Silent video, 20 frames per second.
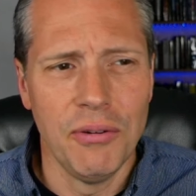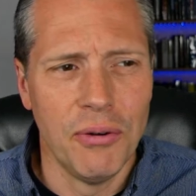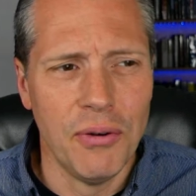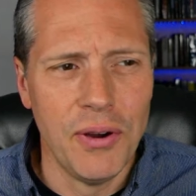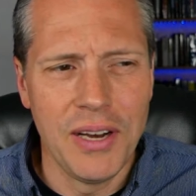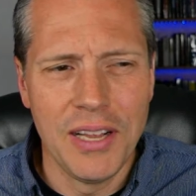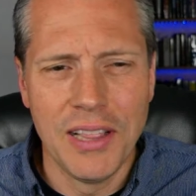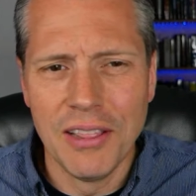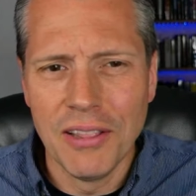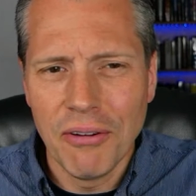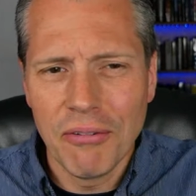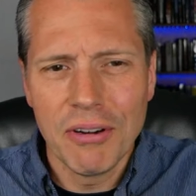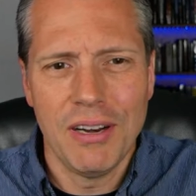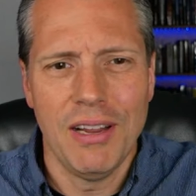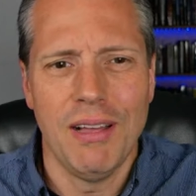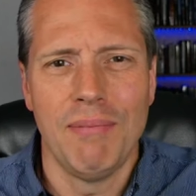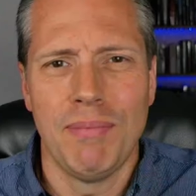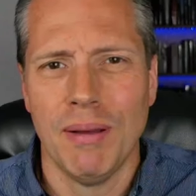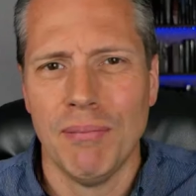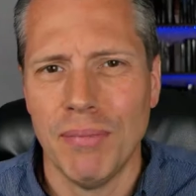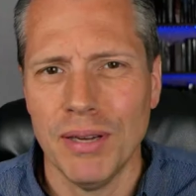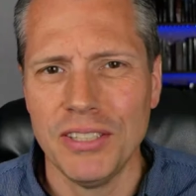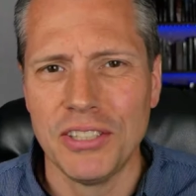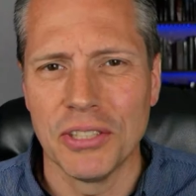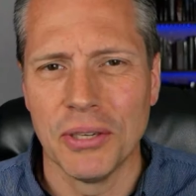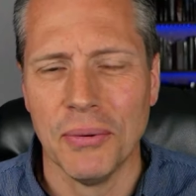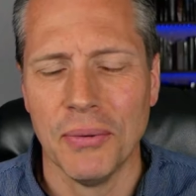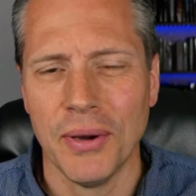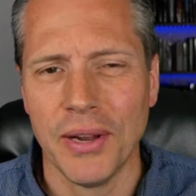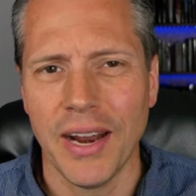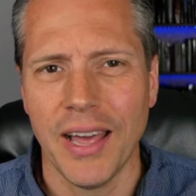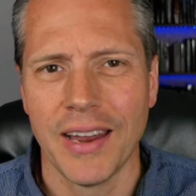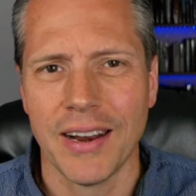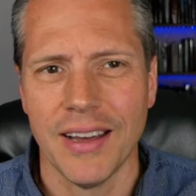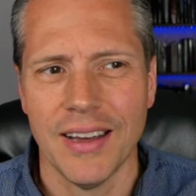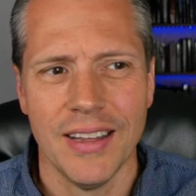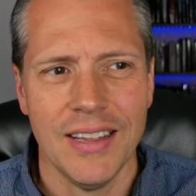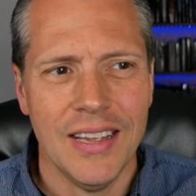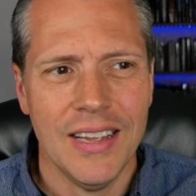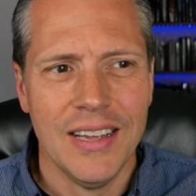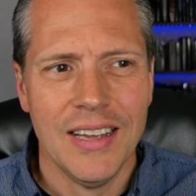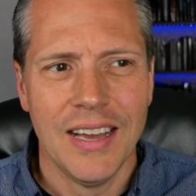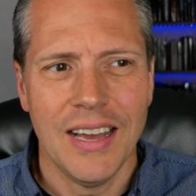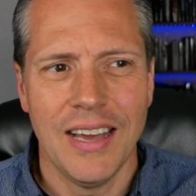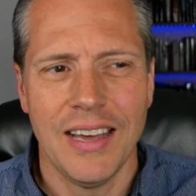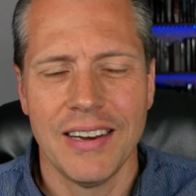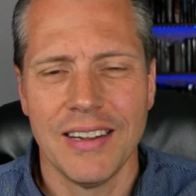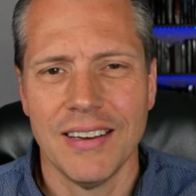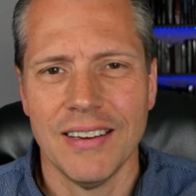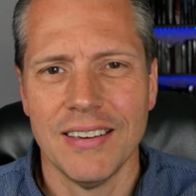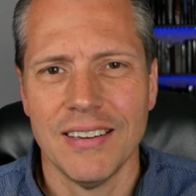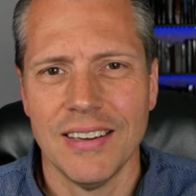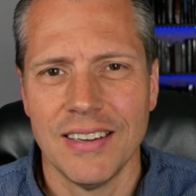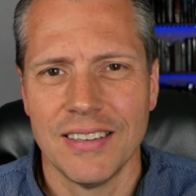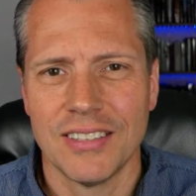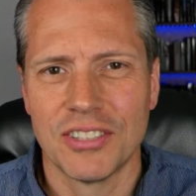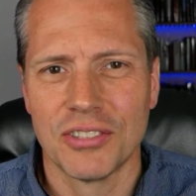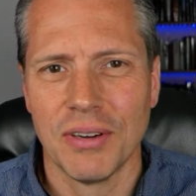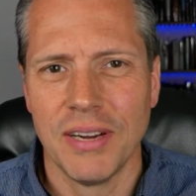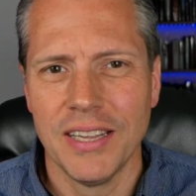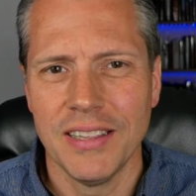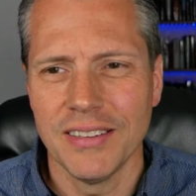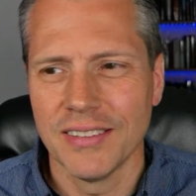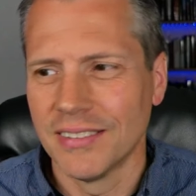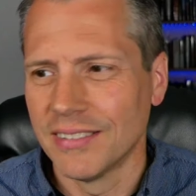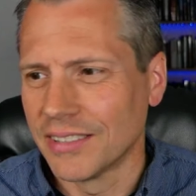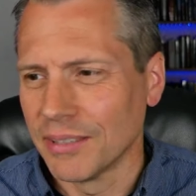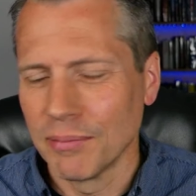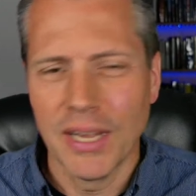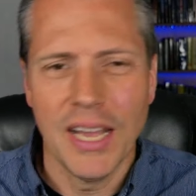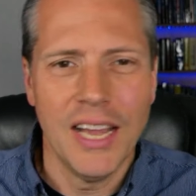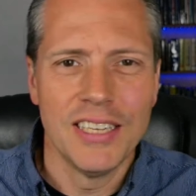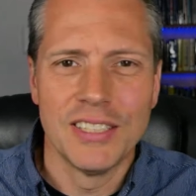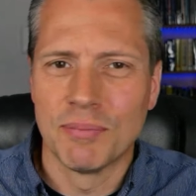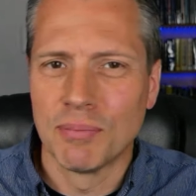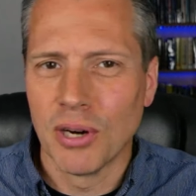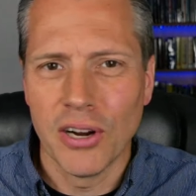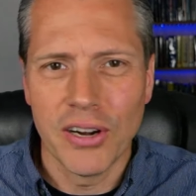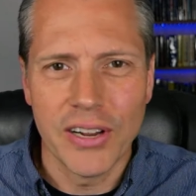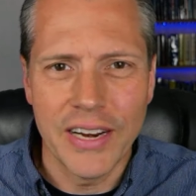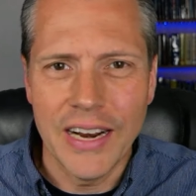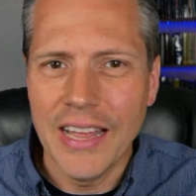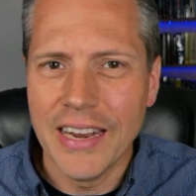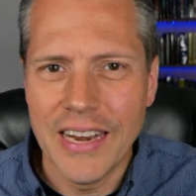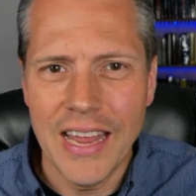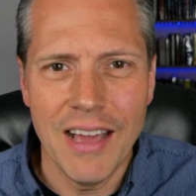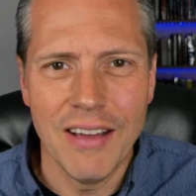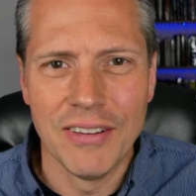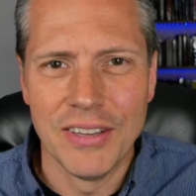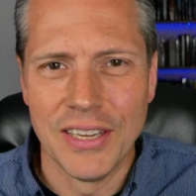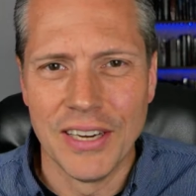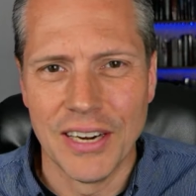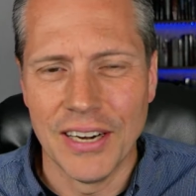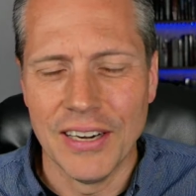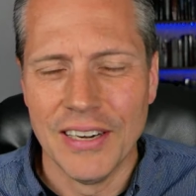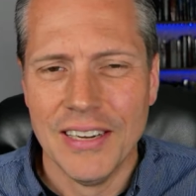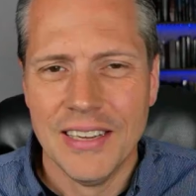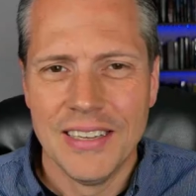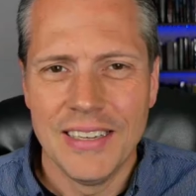We loaded up a bunch of wood on a trailer, and some guys brought it on down there,